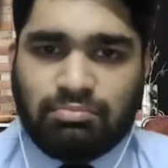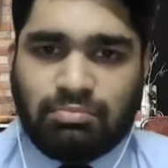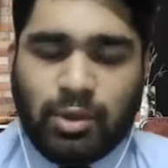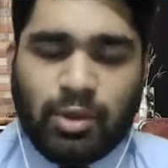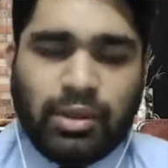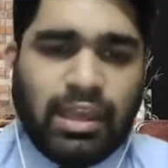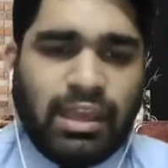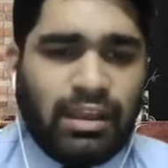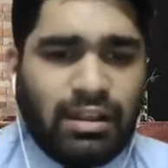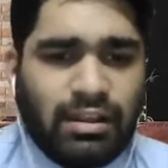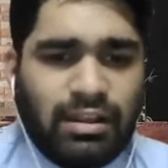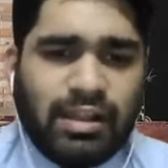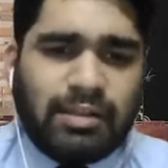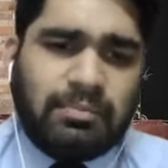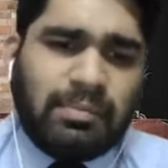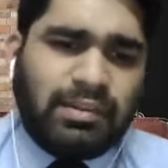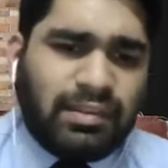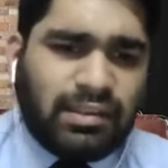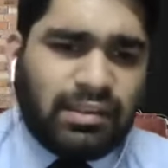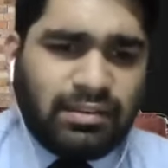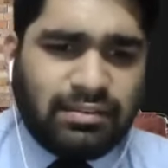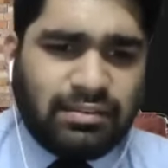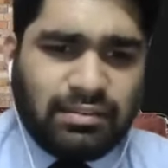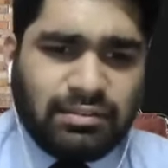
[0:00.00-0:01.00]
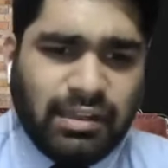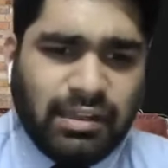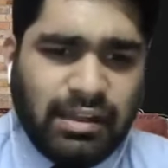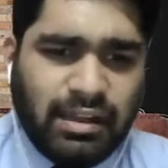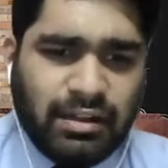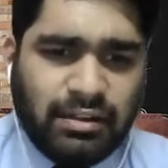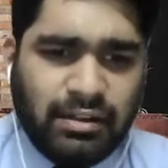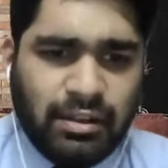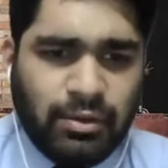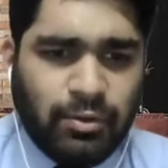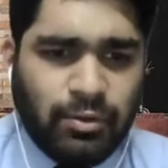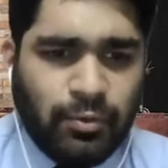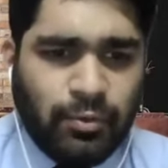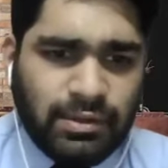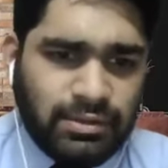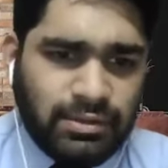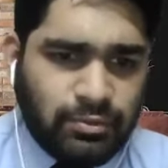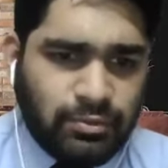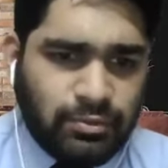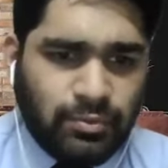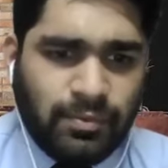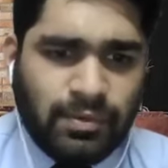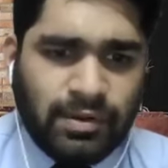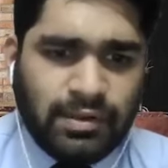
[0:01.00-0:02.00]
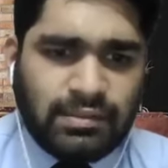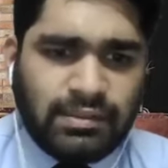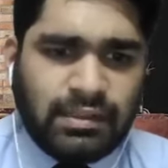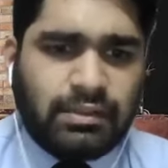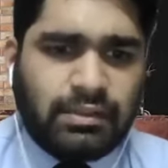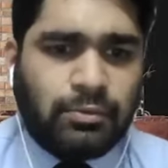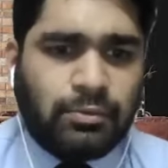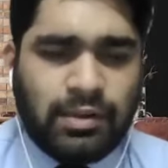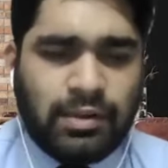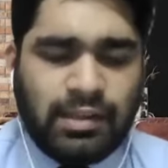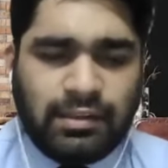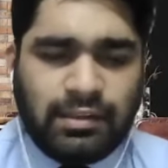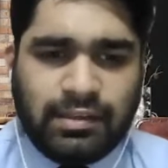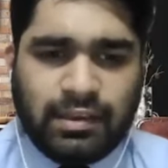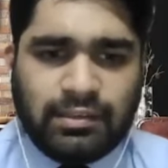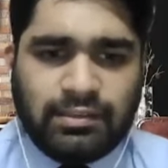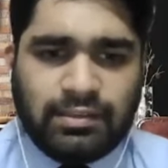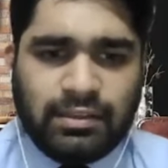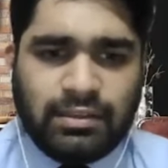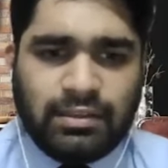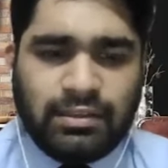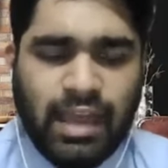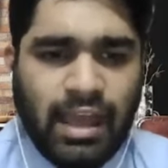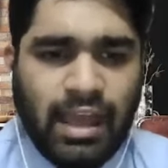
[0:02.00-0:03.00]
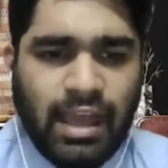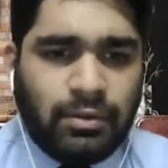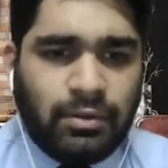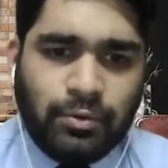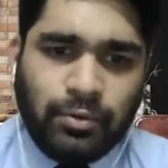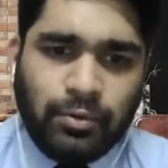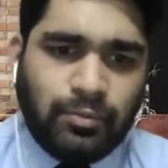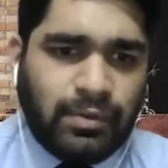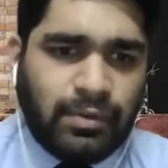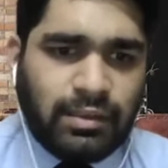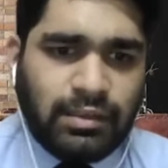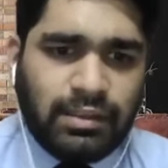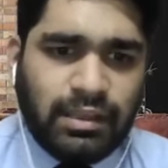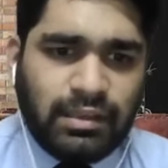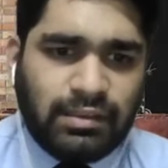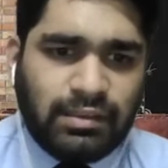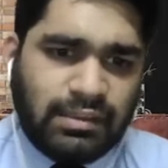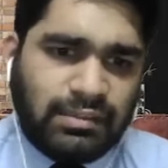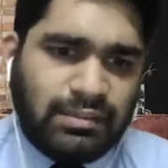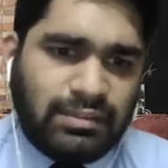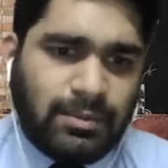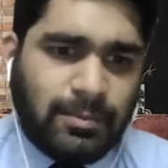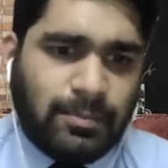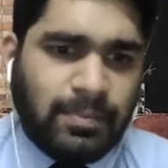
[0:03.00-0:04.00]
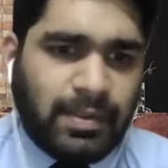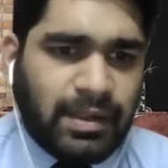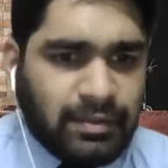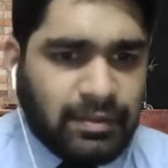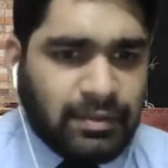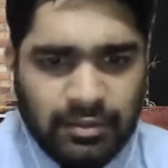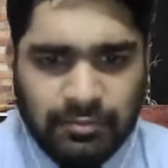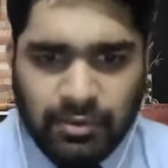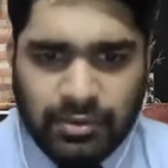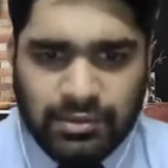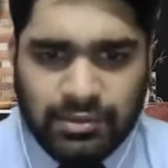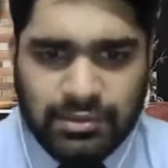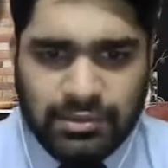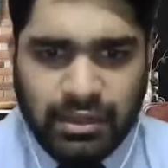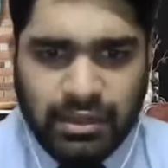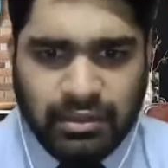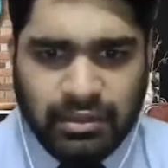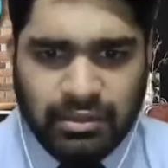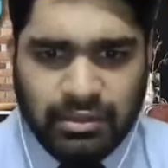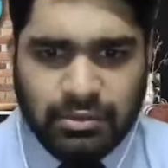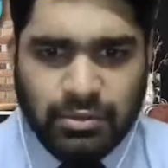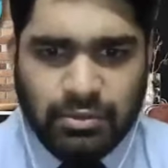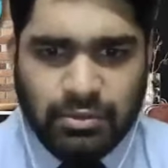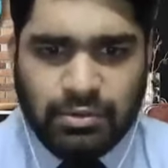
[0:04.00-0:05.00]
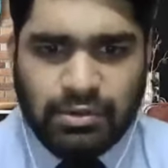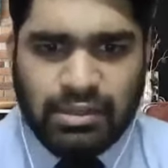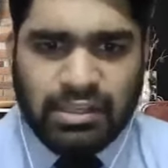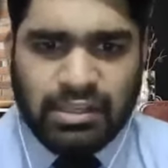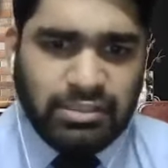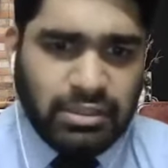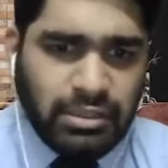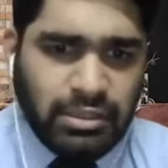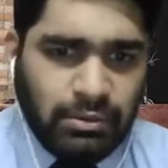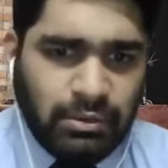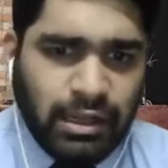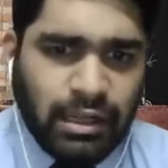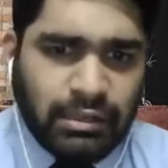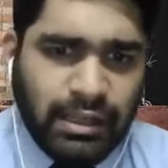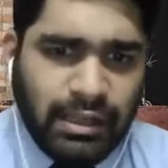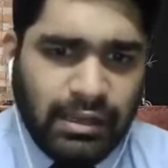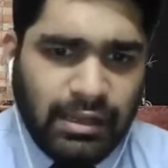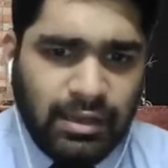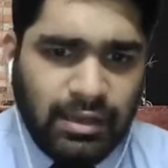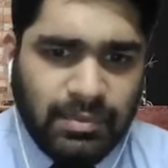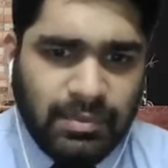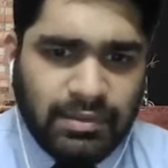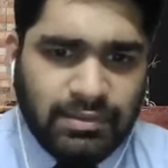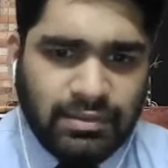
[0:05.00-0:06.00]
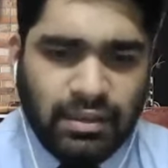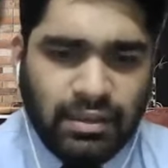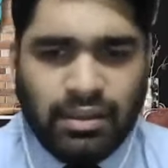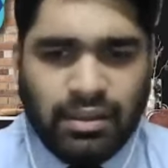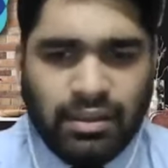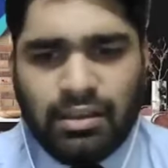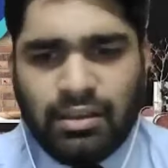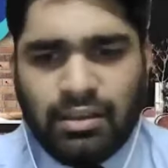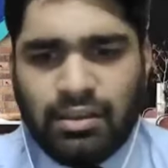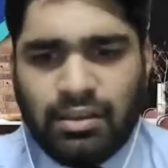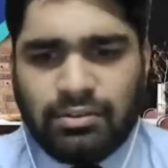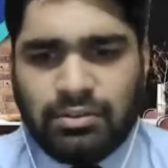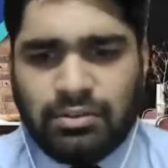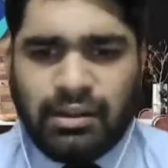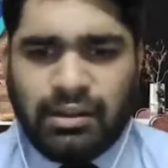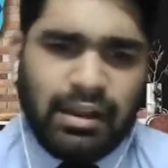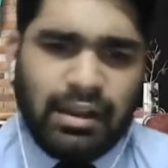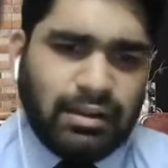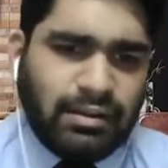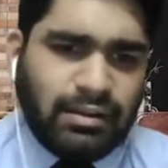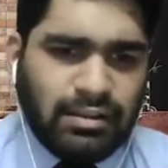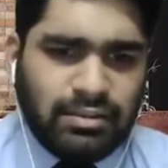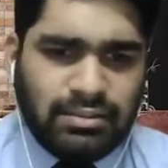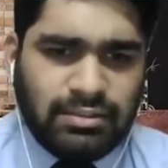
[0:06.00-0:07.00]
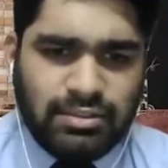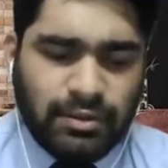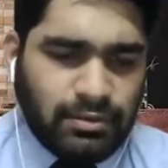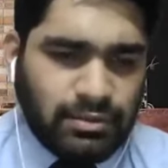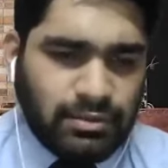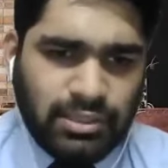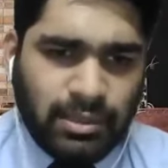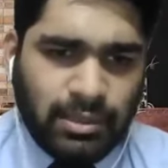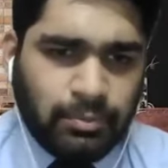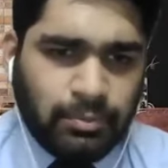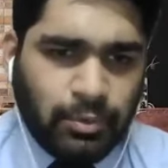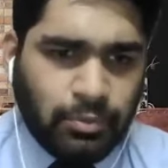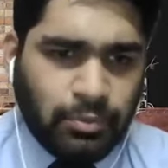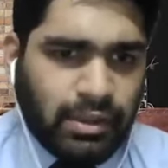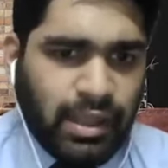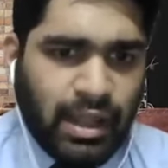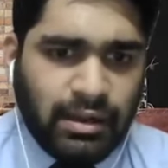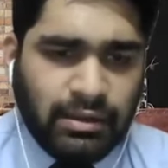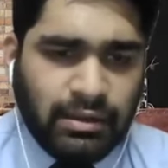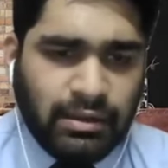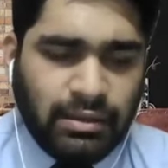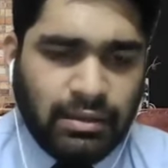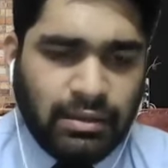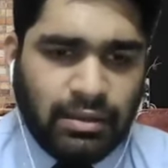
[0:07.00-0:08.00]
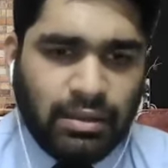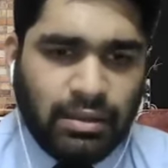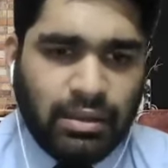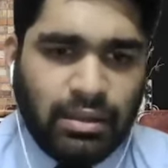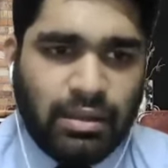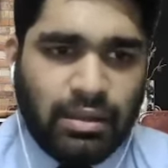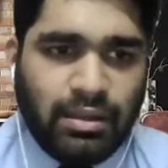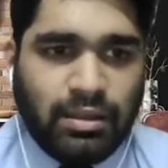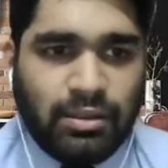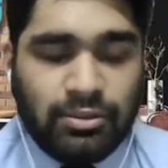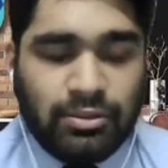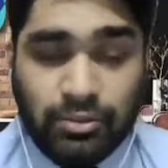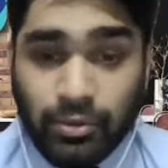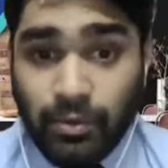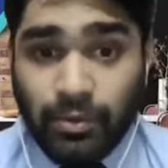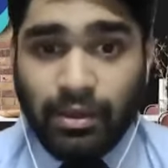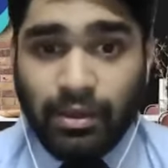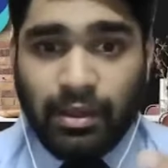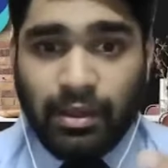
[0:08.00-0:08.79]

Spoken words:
okay, let me just directly go over towards the coding section, and over there, since the patent was related to residual data elements, so directly jump to that. So